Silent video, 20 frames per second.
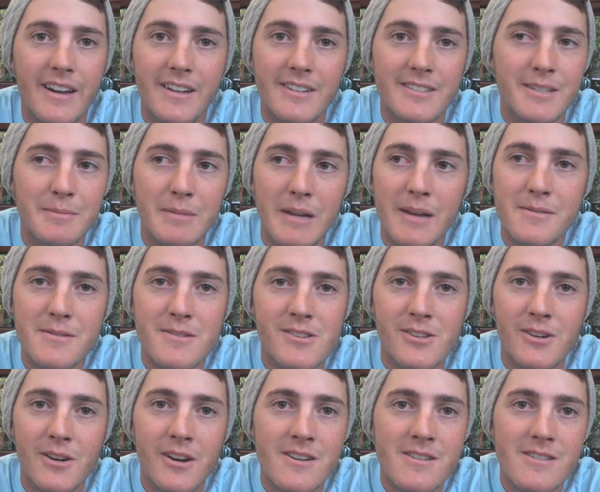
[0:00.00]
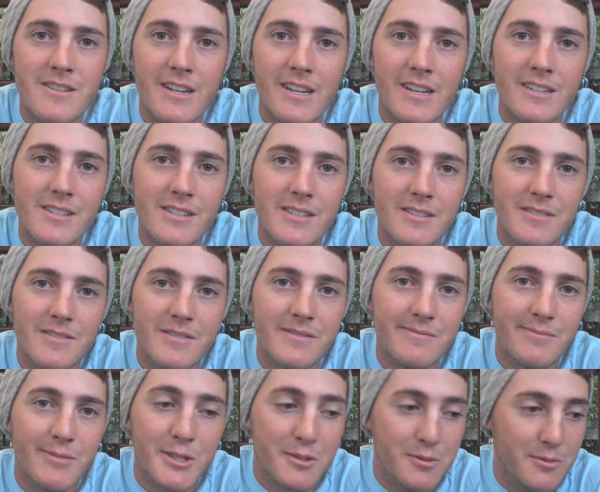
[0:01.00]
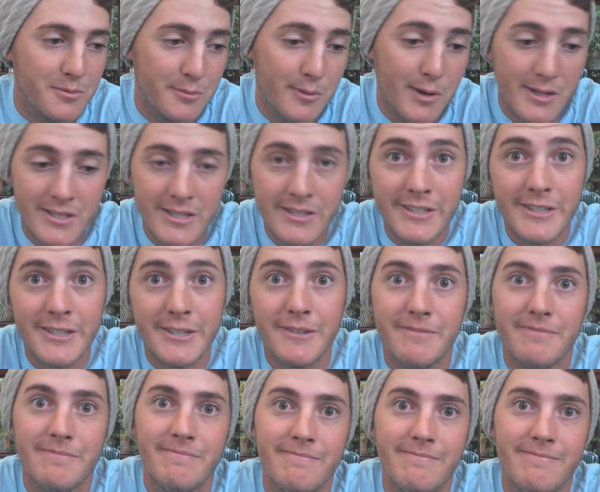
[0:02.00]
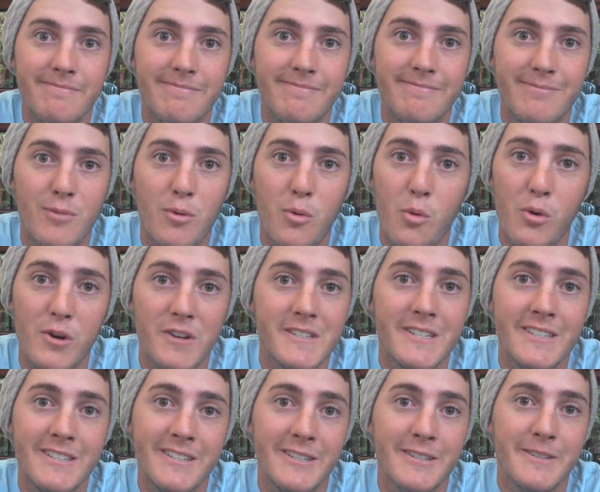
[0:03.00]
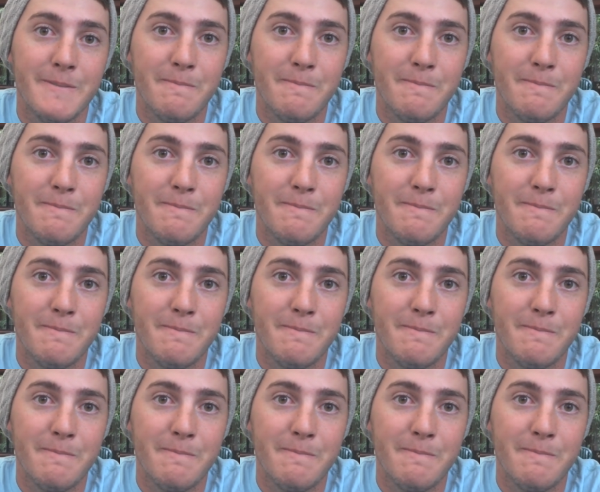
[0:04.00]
Sometimes I just don't understand what to do. What to do.